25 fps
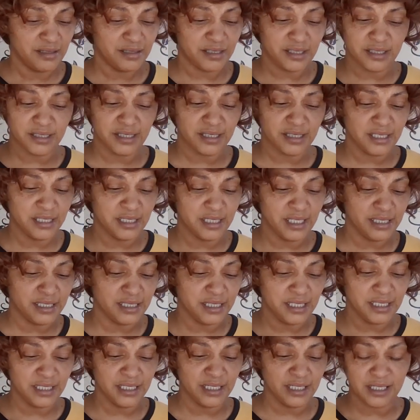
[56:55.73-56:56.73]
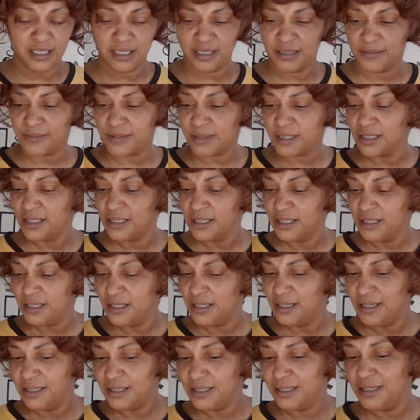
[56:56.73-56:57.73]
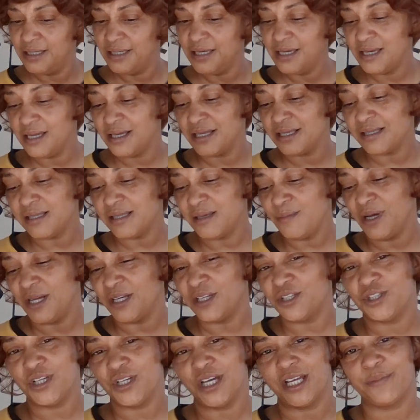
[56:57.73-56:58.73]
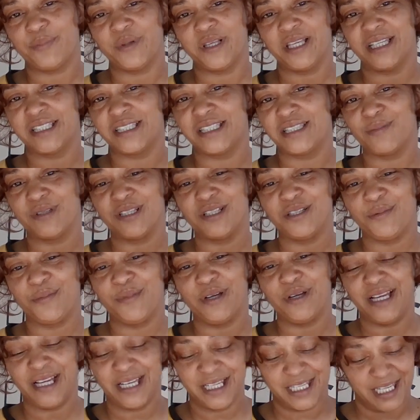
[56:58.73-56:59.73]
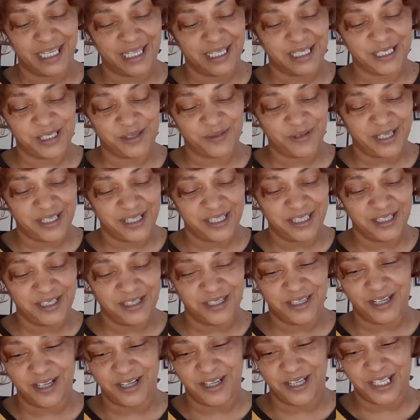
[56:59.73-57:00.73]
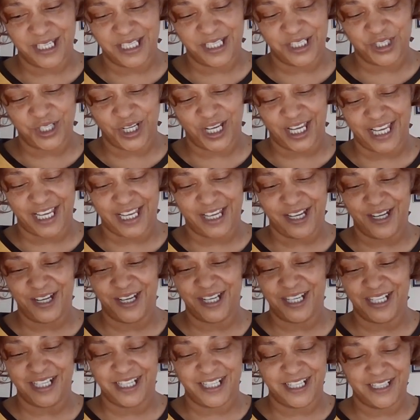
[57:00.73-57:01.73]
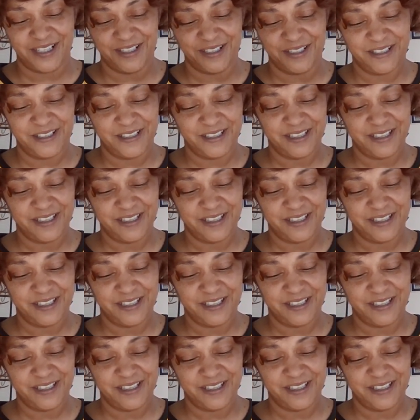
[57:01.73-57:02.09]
Just seen that Ten of Cups. Yeah, somebody trying to play some little mind games right here, y'all. They trying hard.